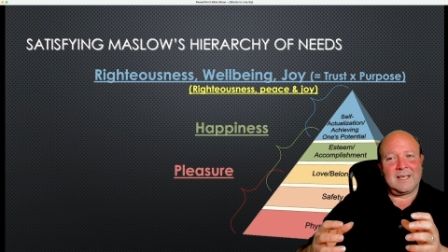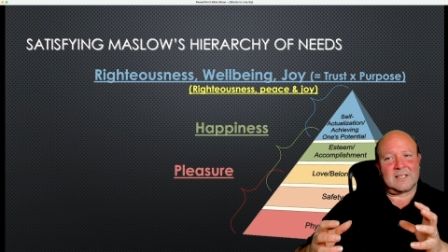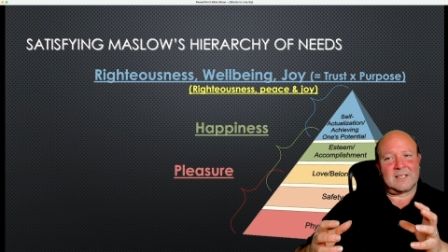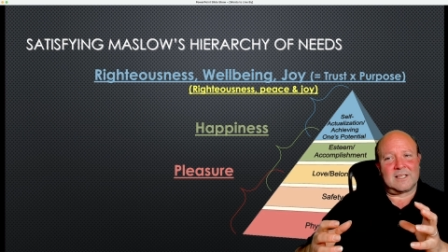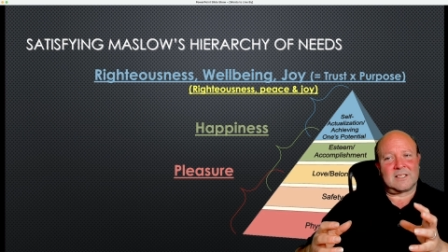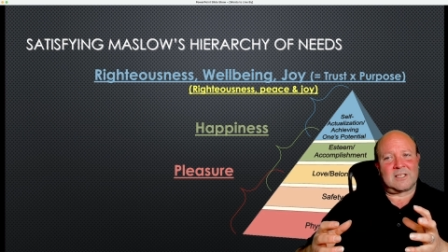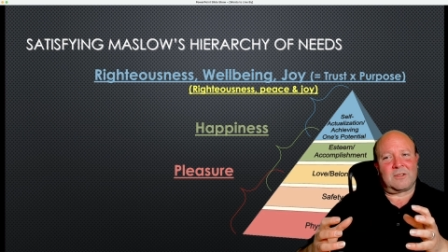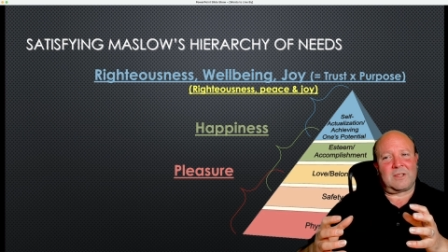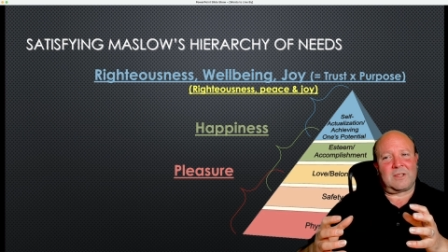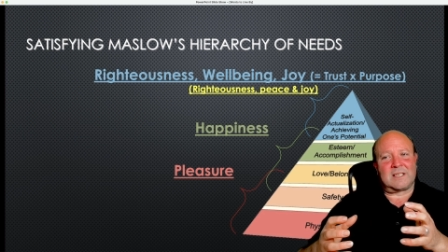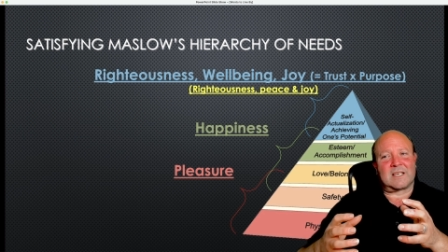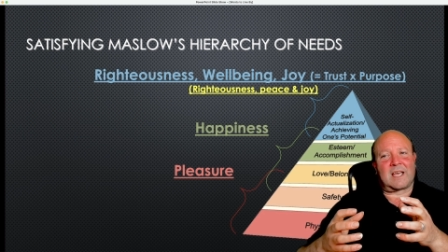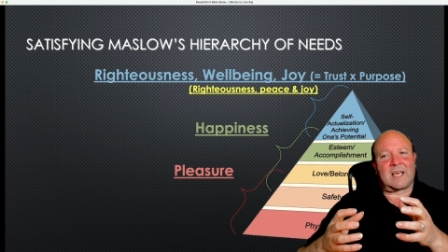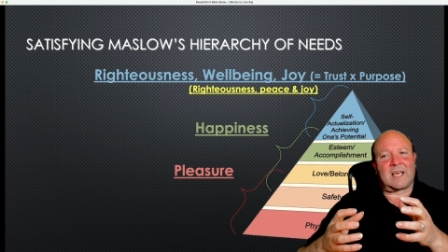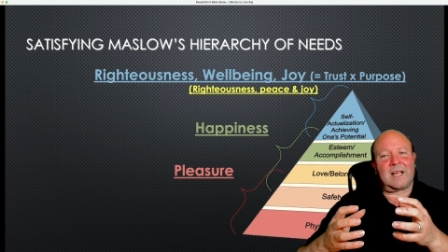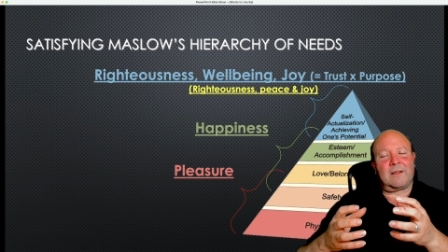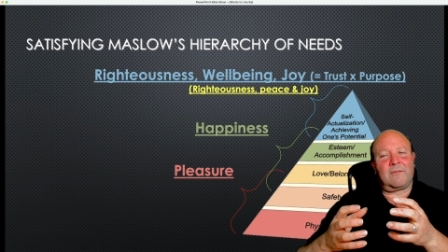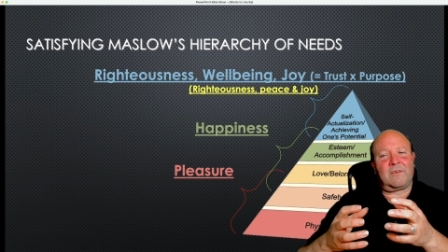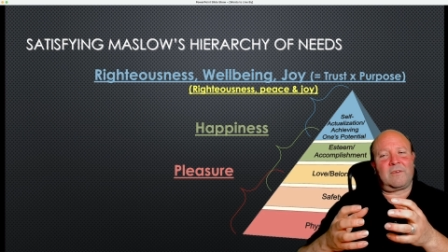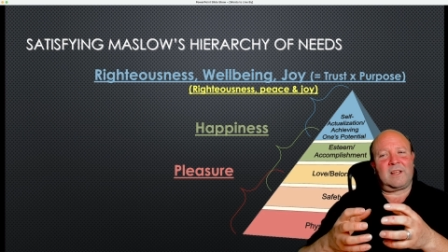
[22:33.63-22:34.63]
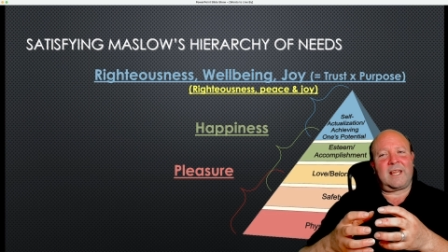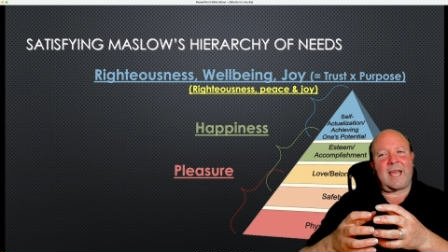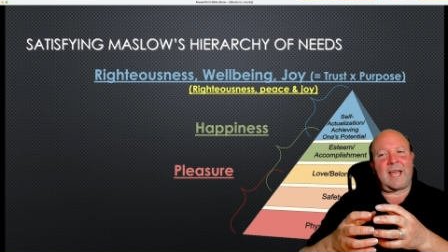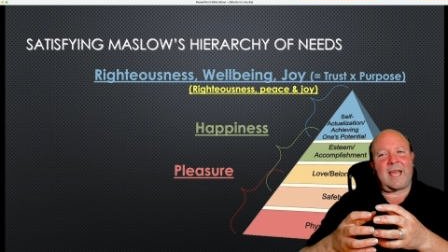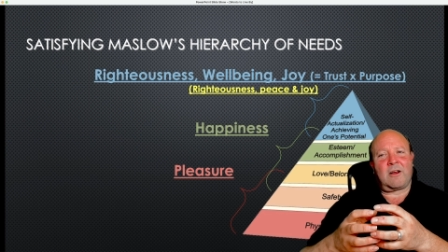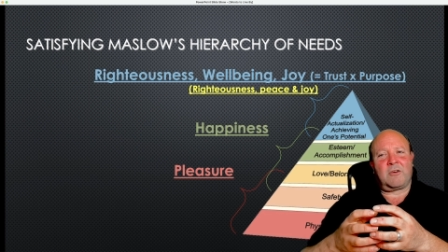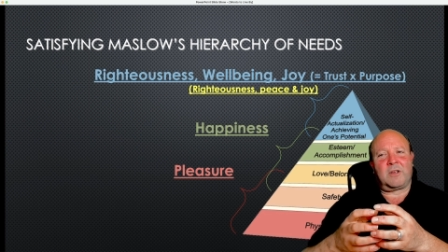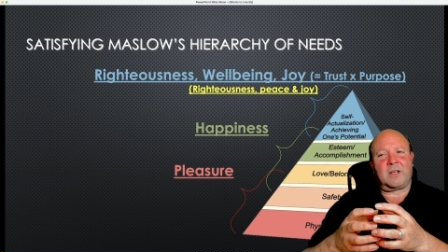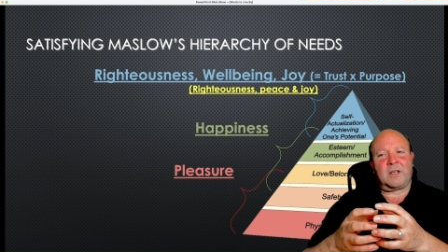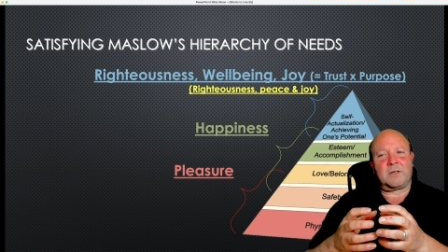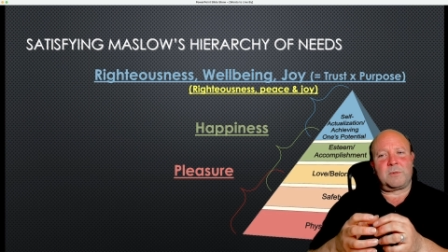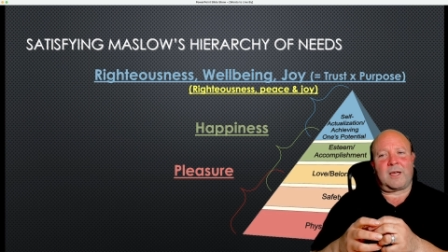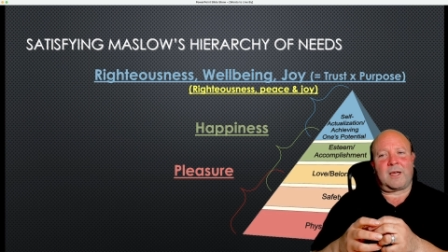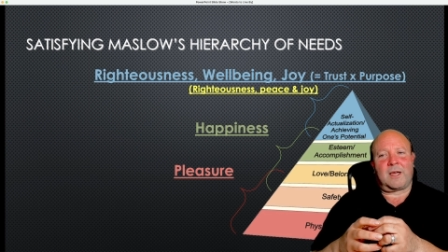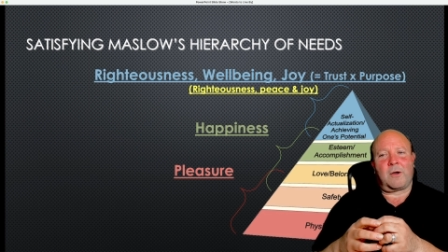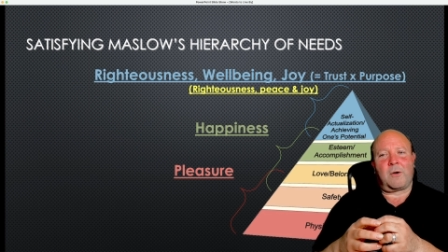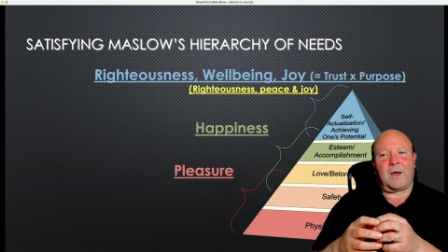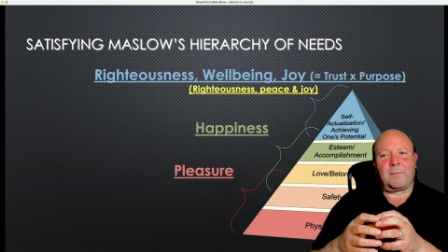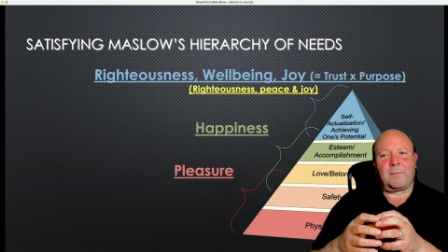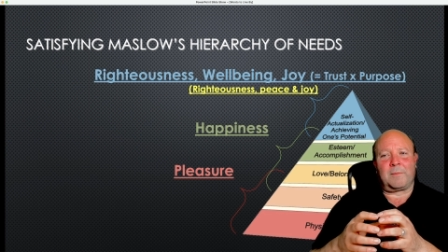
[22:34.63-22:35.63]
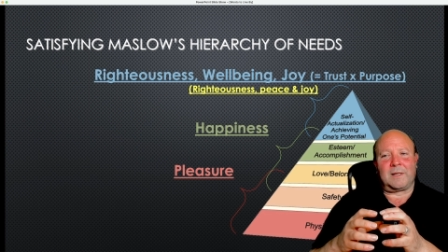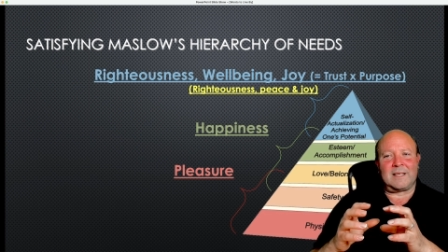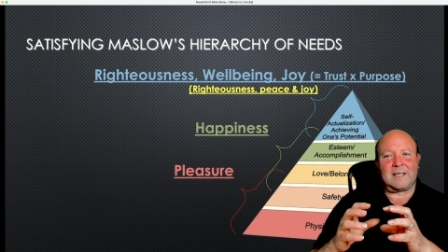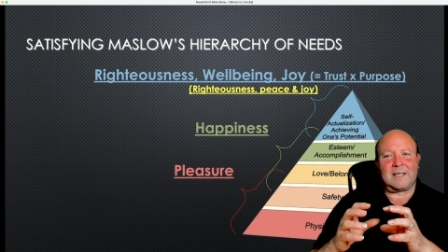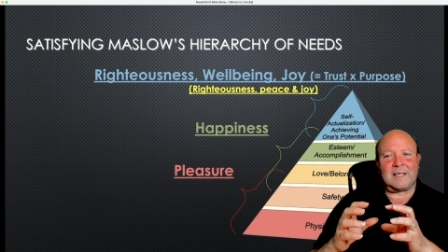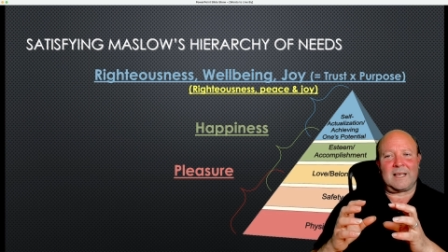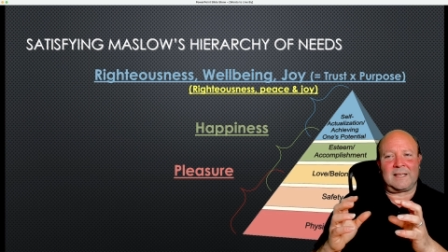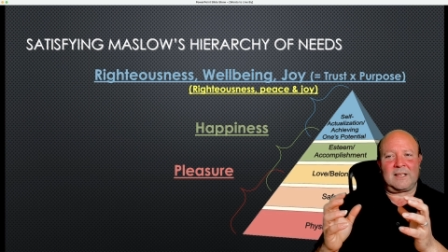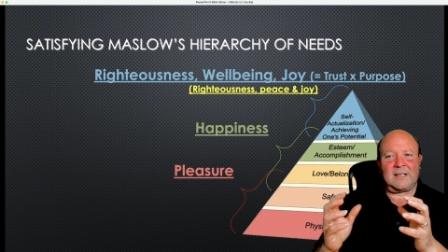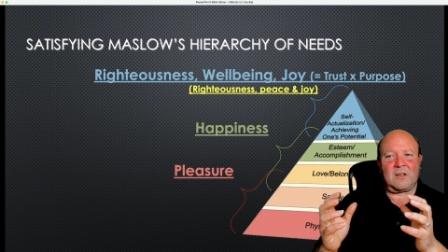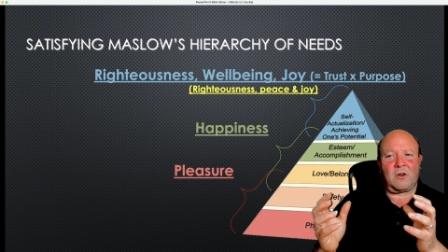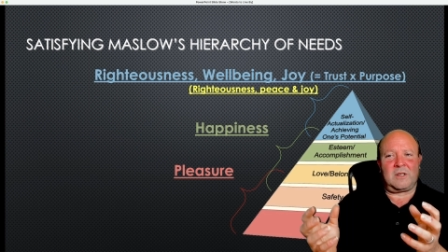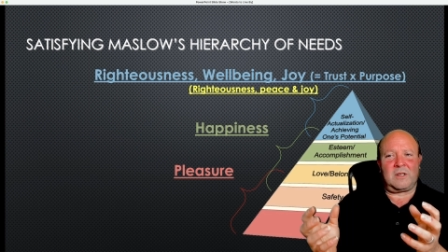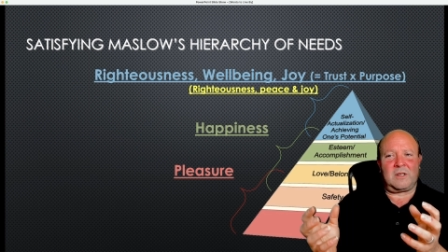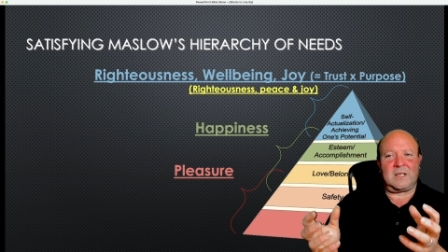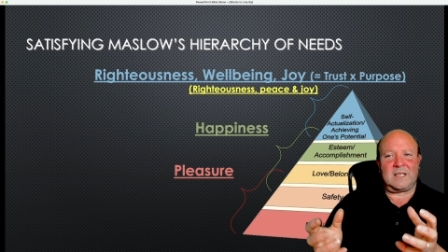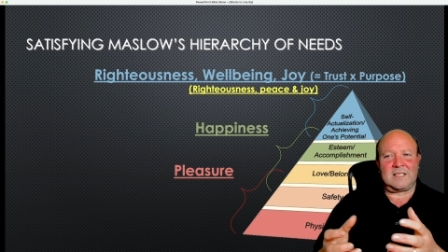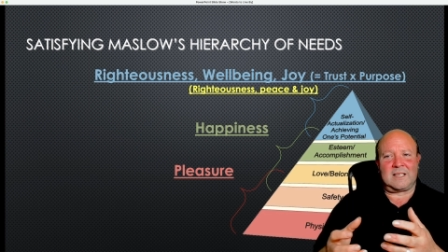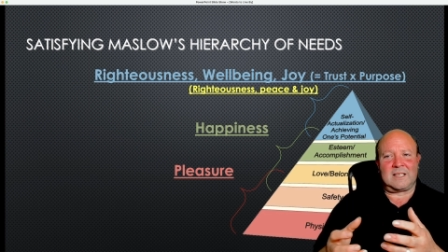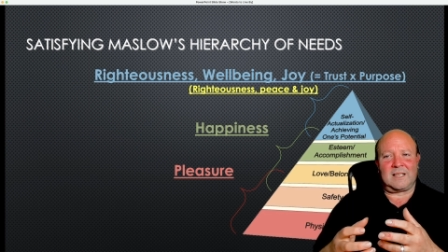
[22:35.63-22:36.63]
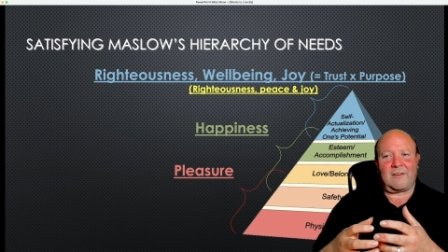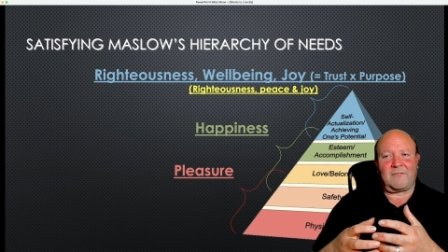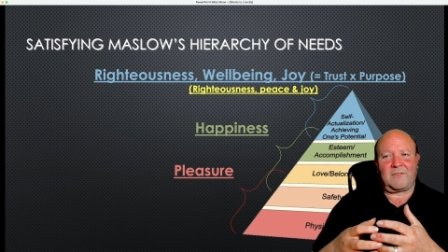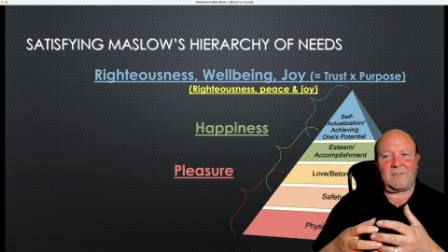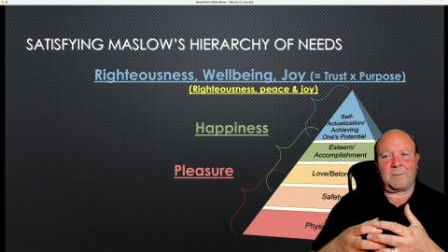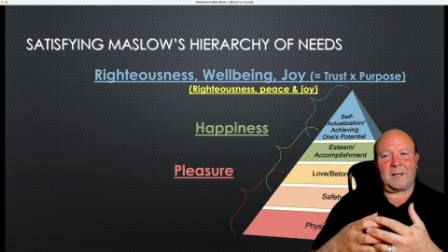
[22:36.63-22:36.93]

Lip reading: So there's a kind of a narrowing as we go up, and not only is it loving,